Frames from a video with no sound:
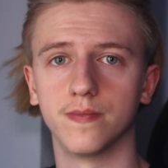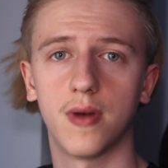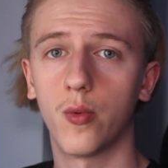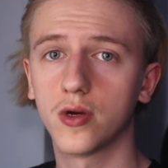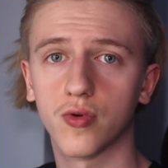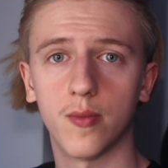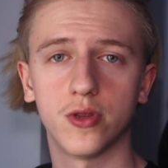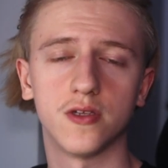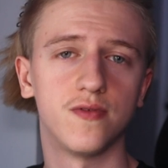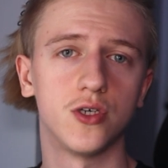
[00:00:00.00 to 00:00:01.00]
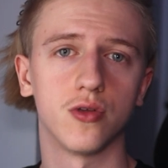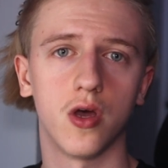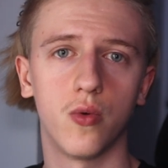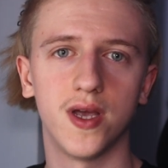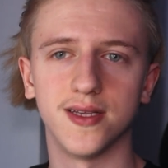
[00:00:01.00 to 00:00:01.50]
My one gripe with this feature
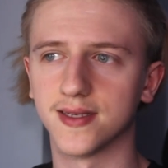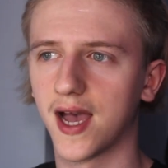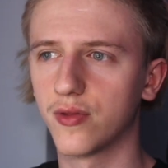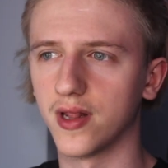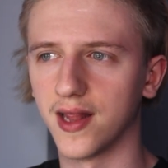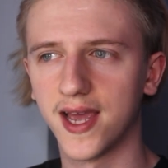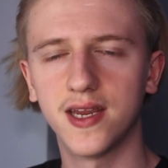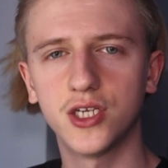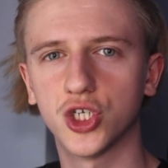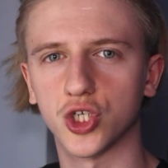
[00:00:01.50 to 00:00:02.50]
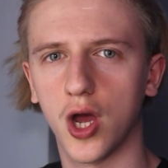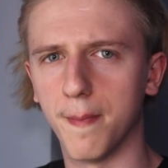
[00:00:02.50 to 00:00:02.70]
though is how the lighting just